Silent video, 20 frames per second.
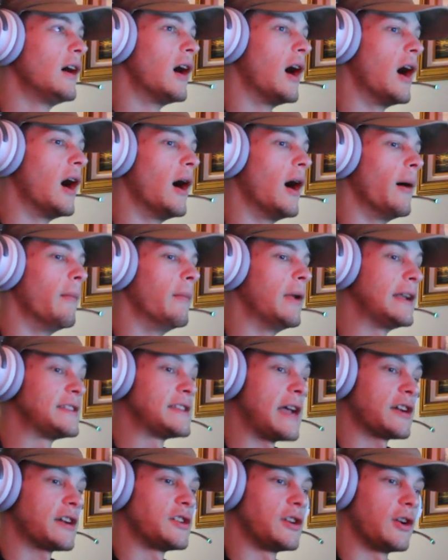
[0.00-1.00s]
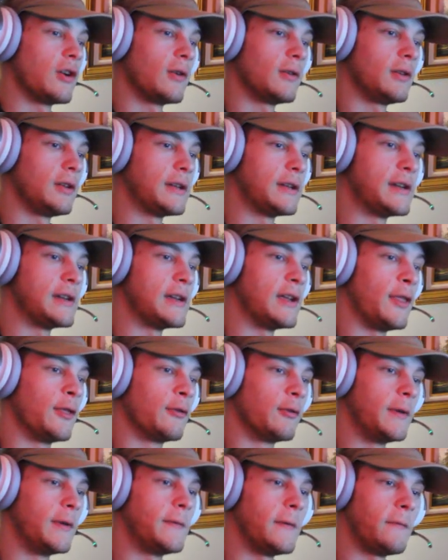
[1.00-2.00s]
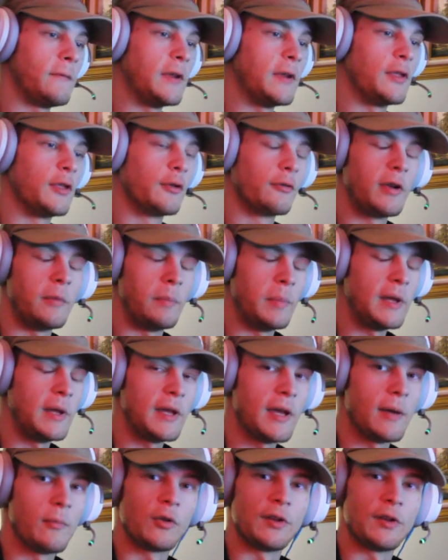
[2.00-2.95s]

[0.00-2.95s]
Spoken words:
It is actually currently 3:53 p.m.